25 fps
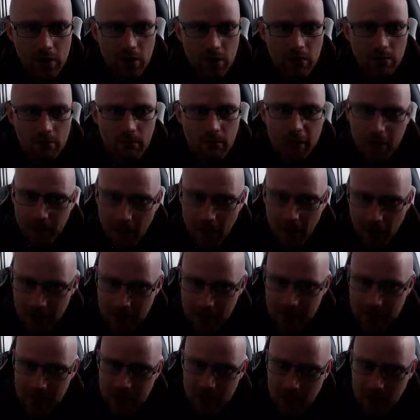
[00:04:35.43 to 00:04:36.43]
Mega
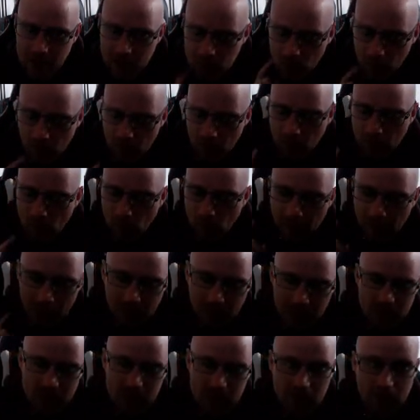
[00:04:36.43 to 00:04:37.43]
packs is where I
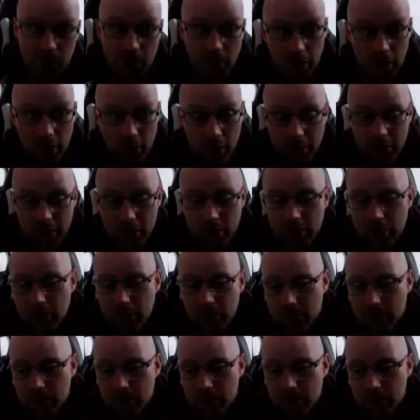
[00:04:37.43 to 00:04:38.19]
packed my icons from.